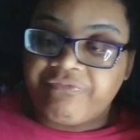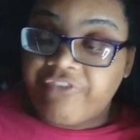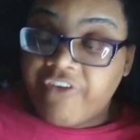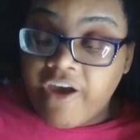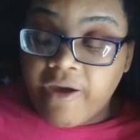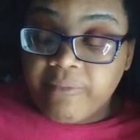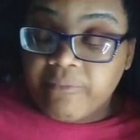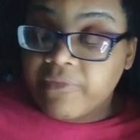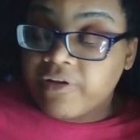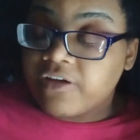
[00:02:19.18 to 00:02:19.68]

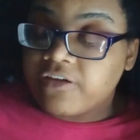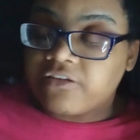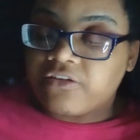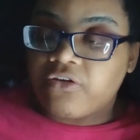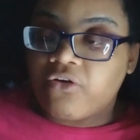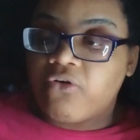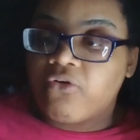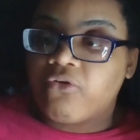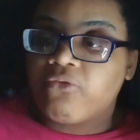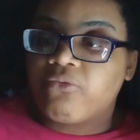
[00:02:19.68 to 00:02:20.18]
family's
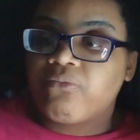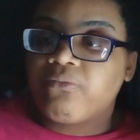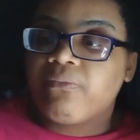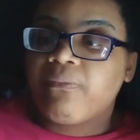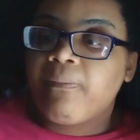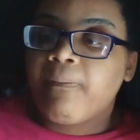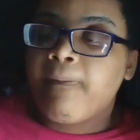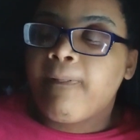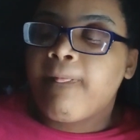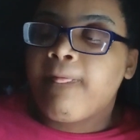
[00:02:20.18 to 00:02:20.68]
home
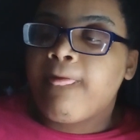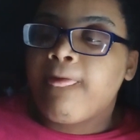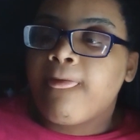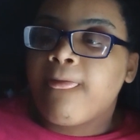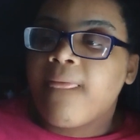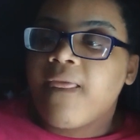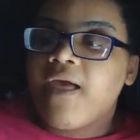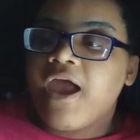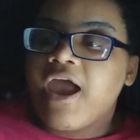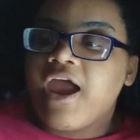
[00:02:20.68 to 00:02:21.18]

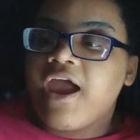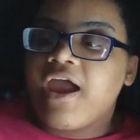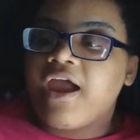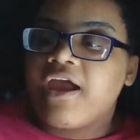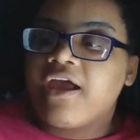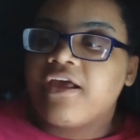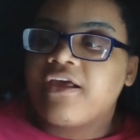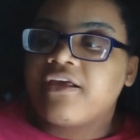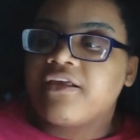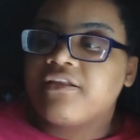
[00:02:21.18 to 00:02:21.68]

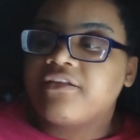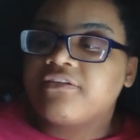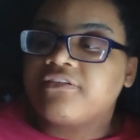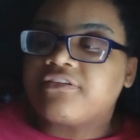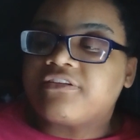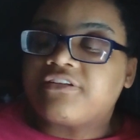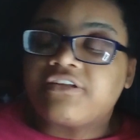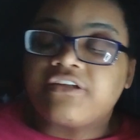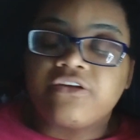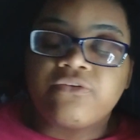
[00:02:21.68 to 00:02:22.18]
and
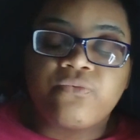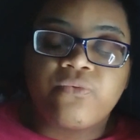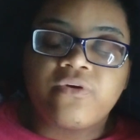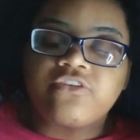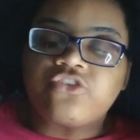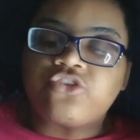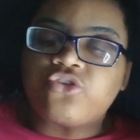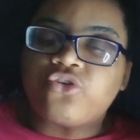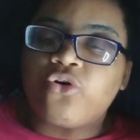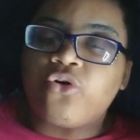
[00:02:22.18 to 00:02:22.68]
she
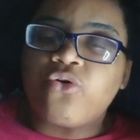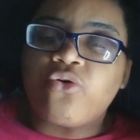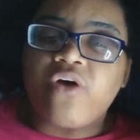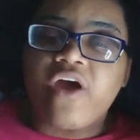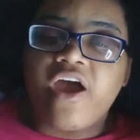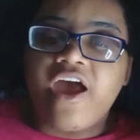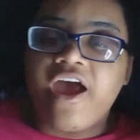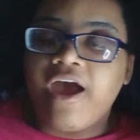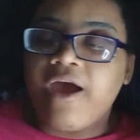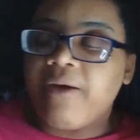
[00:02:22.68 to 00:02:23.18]
was so
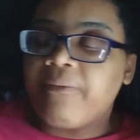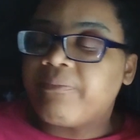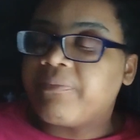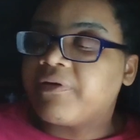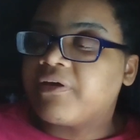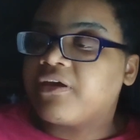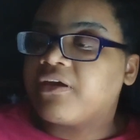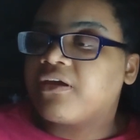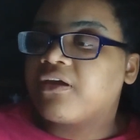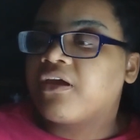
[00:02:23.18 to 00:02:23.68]

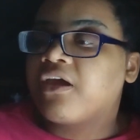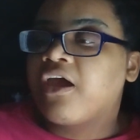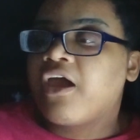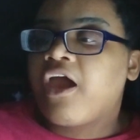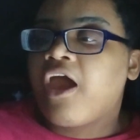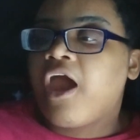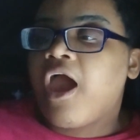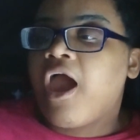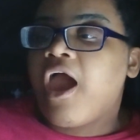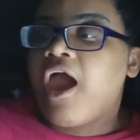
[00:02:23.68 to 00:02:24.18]
happy.
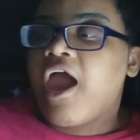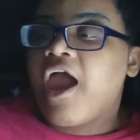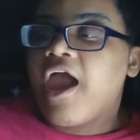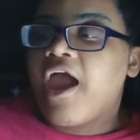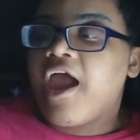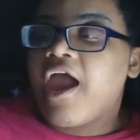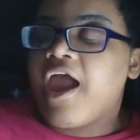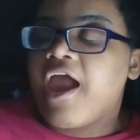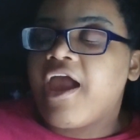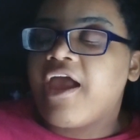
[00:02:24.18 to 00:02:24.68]

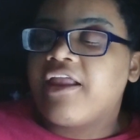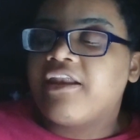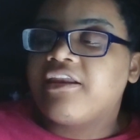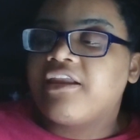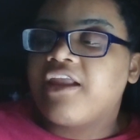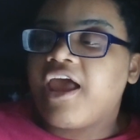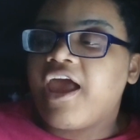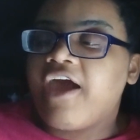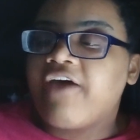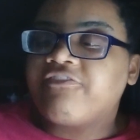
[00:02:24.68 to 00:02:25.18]

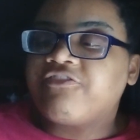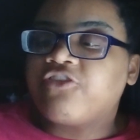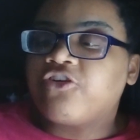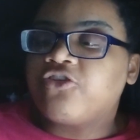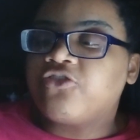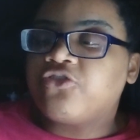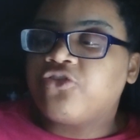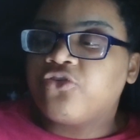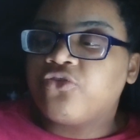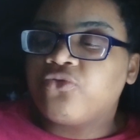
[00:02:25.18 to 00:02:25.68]
And
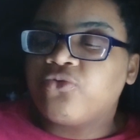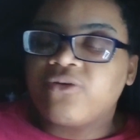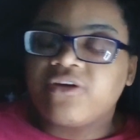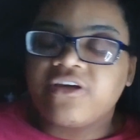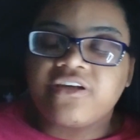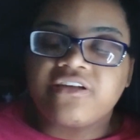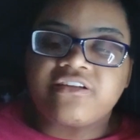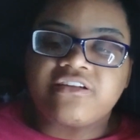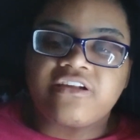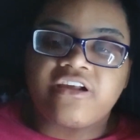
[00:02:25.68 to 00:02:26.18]
after two
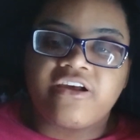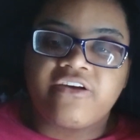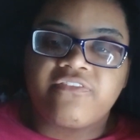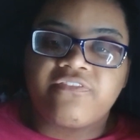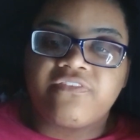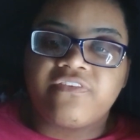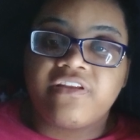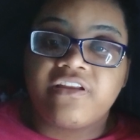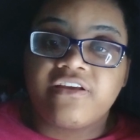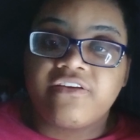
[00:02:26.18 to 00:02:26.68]
weeks
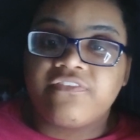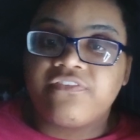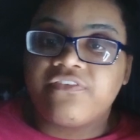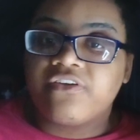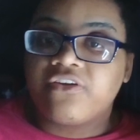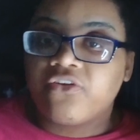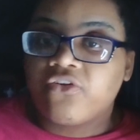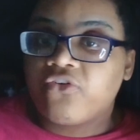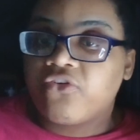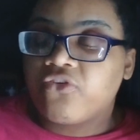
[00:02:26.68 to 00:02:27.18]
of
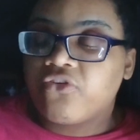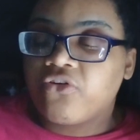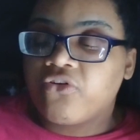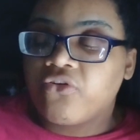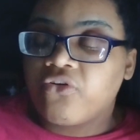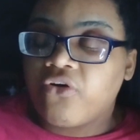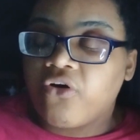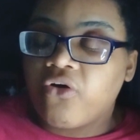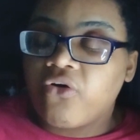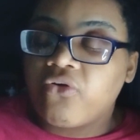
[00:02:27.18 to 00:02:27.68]
living on
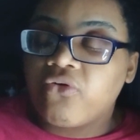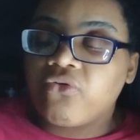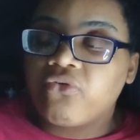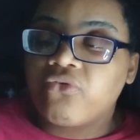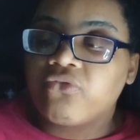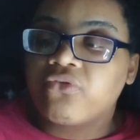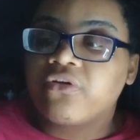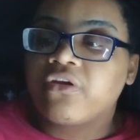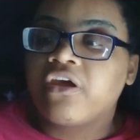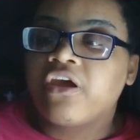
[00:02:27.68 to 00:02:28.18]
her
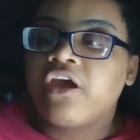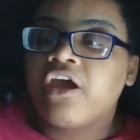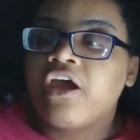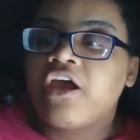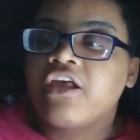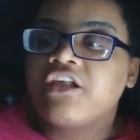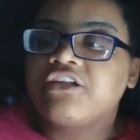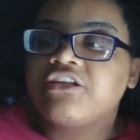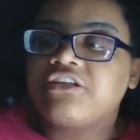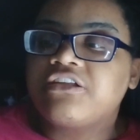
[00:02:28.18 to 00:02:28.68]
own,
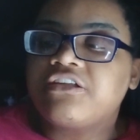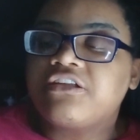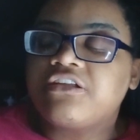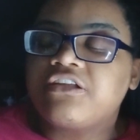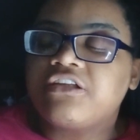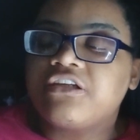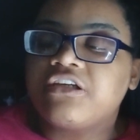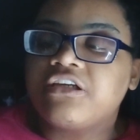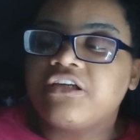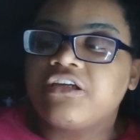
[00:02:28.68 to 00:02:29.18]

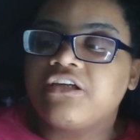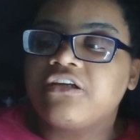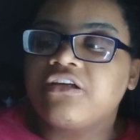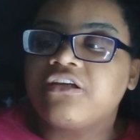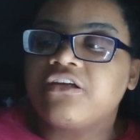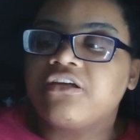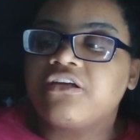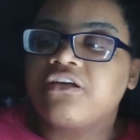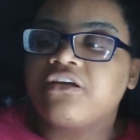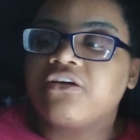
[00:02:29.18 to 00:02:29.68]

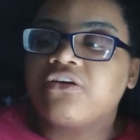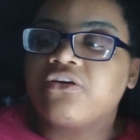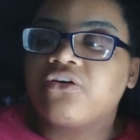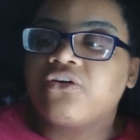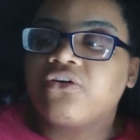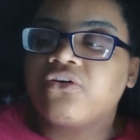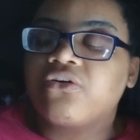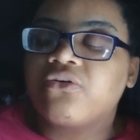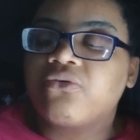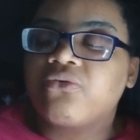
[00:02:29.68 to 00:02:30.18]
she
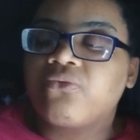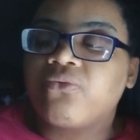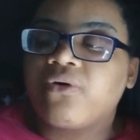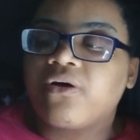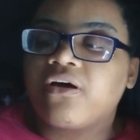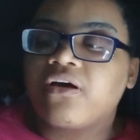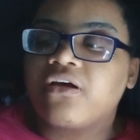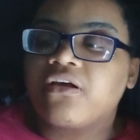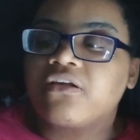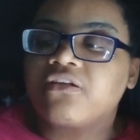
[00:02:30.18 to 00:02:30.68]

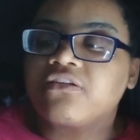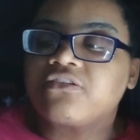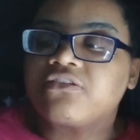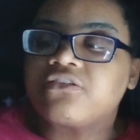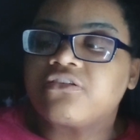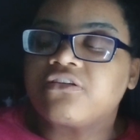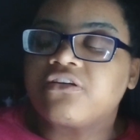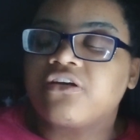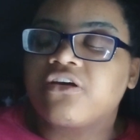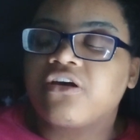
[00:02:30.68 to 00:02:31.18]

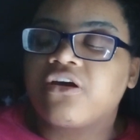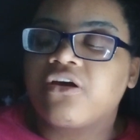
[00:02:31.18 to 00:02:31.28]
was